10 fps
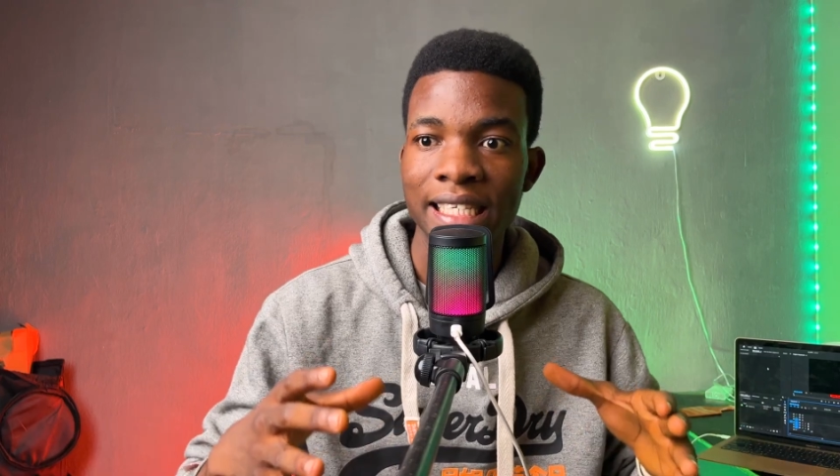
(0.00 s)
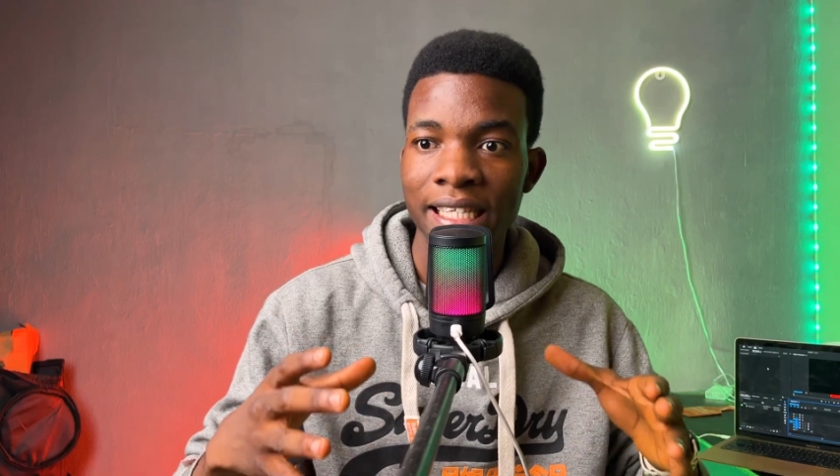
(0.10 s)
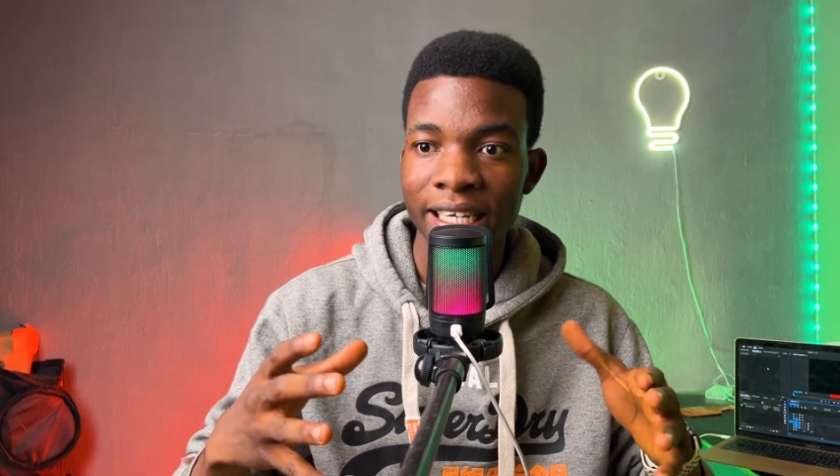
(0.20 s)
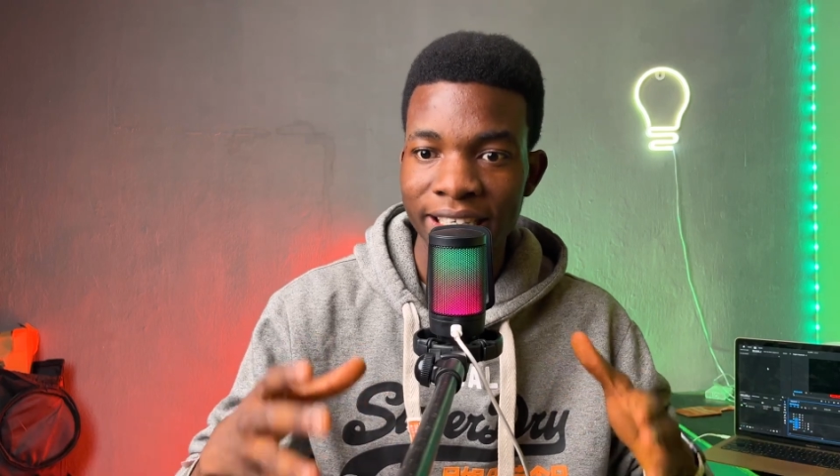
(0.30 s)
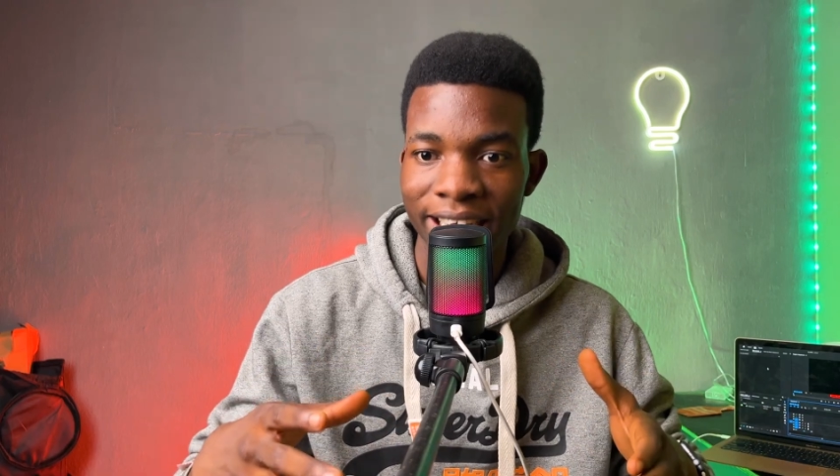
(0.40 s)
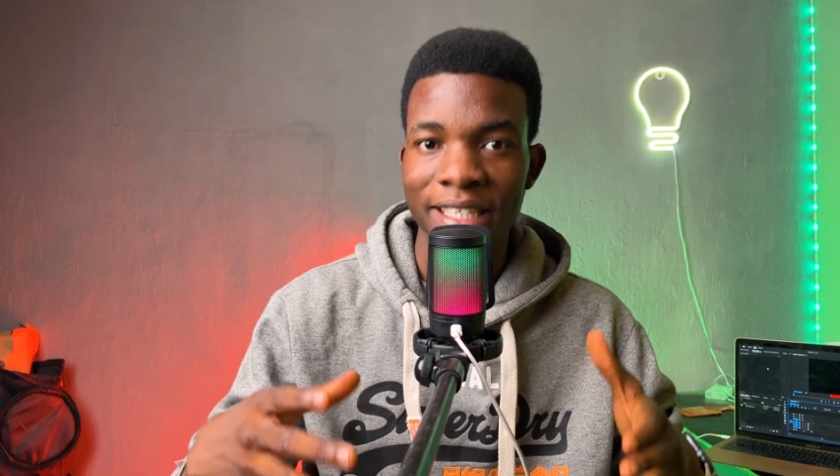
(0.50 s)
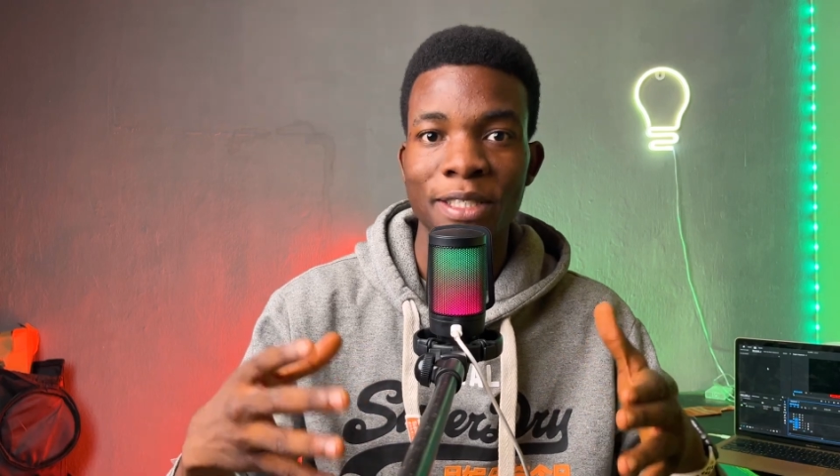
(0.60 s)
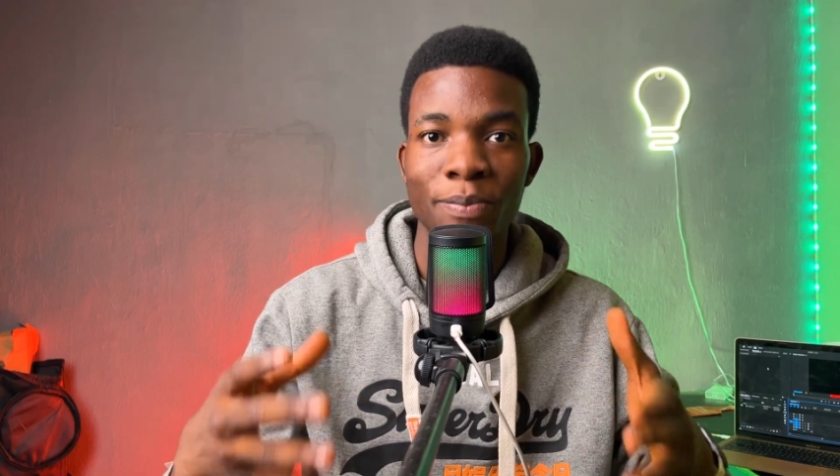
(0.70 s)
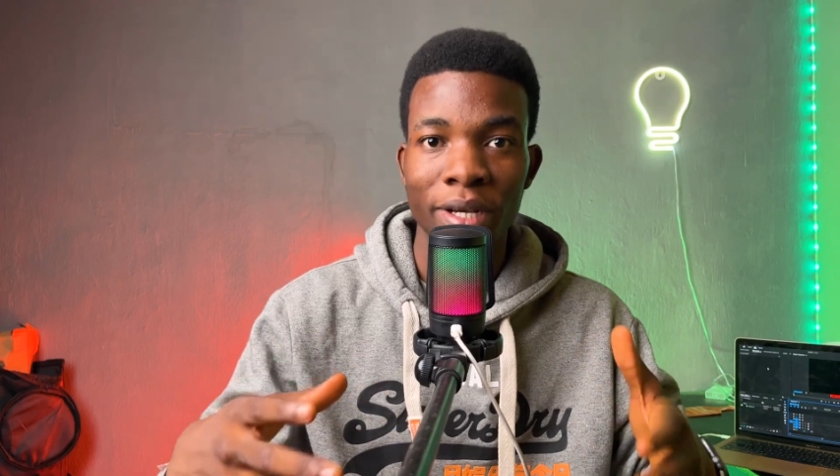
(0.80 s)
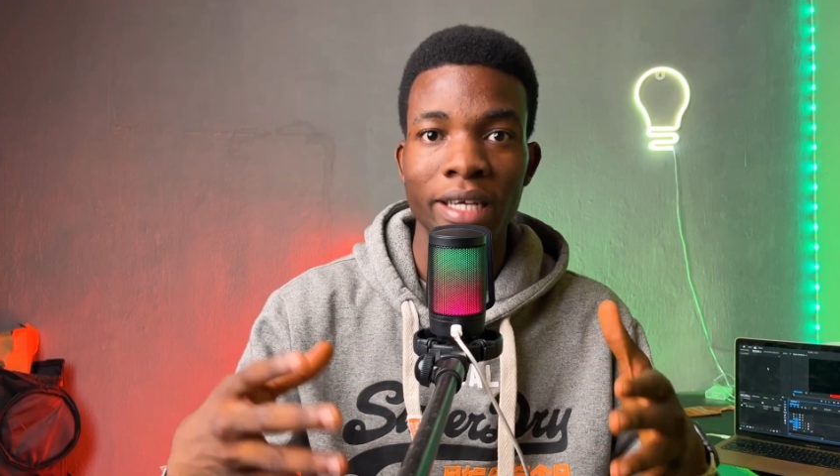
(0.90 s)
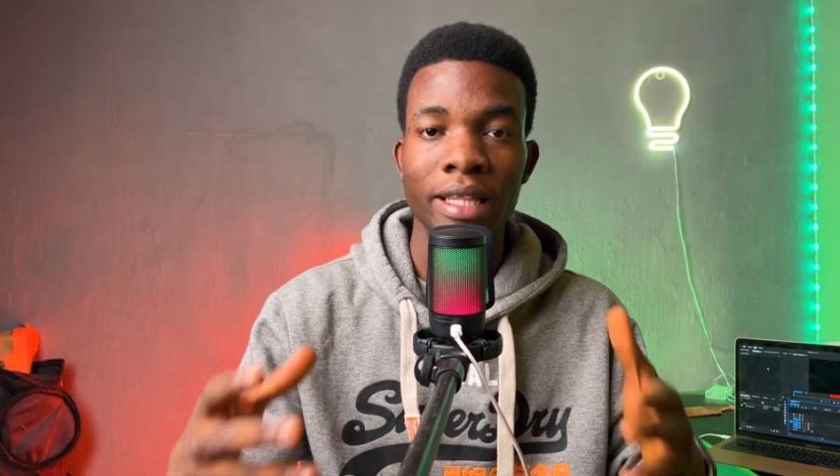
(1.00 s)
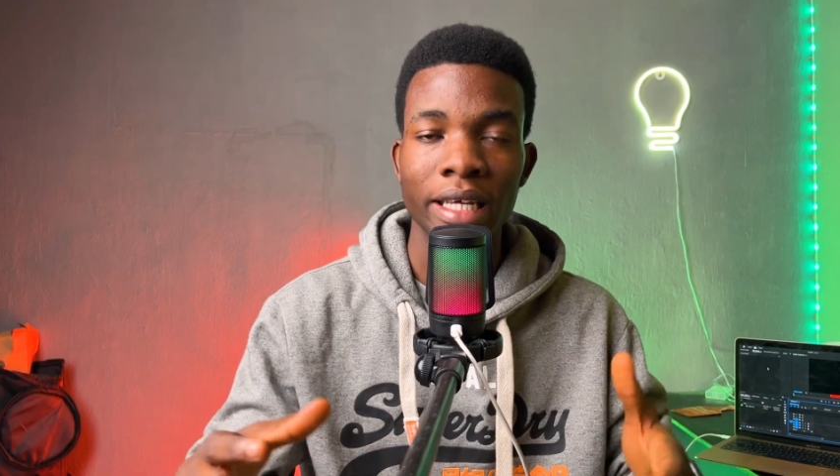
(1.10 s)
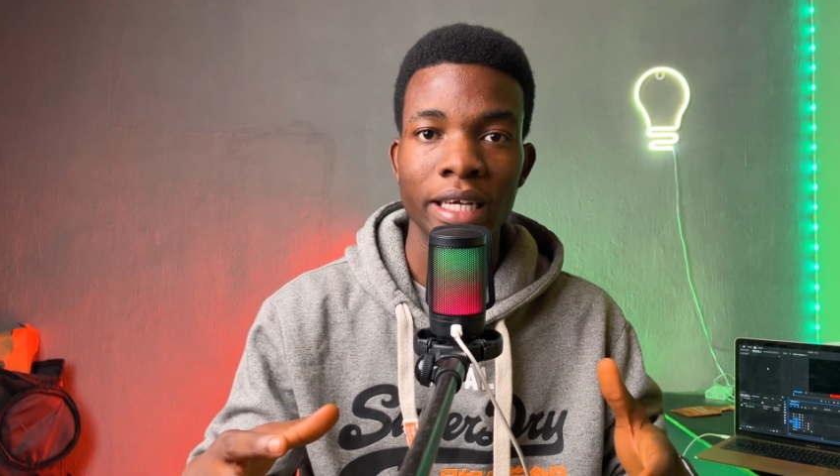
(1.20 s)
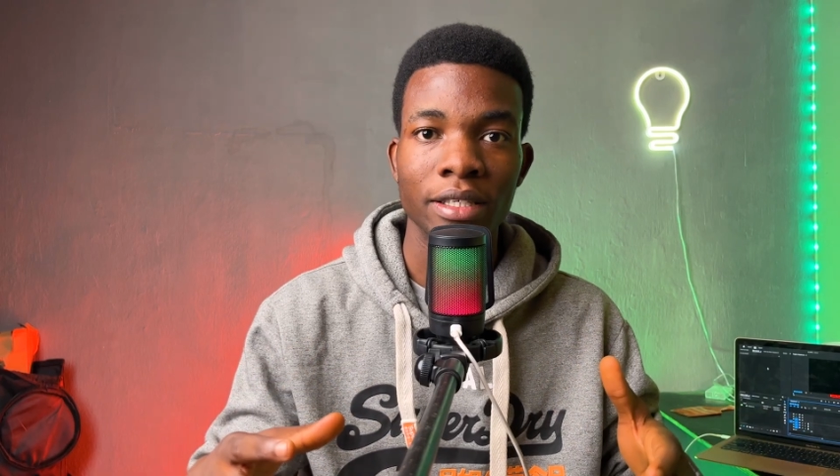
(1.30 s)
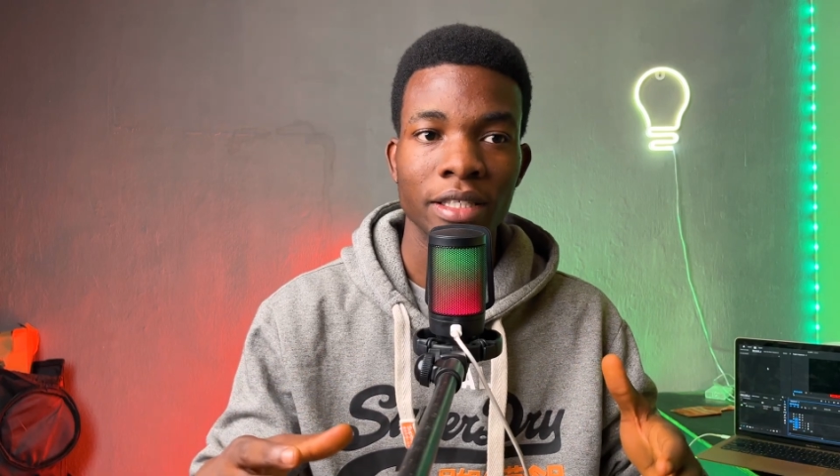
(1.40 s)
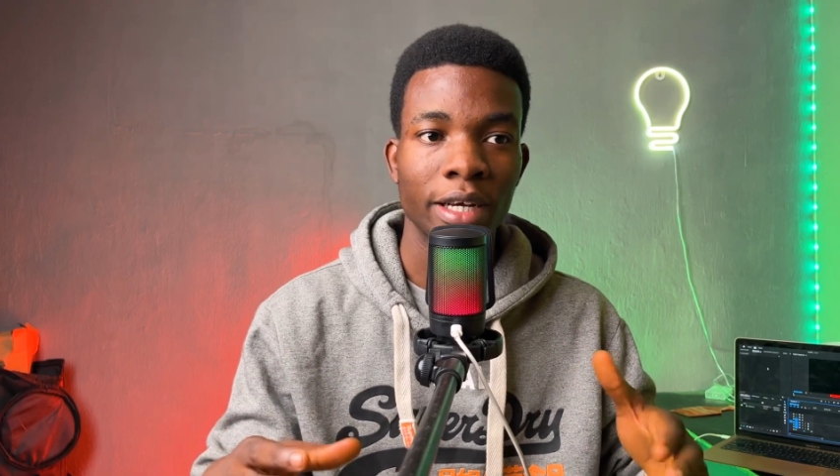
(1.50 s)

is the next big thing.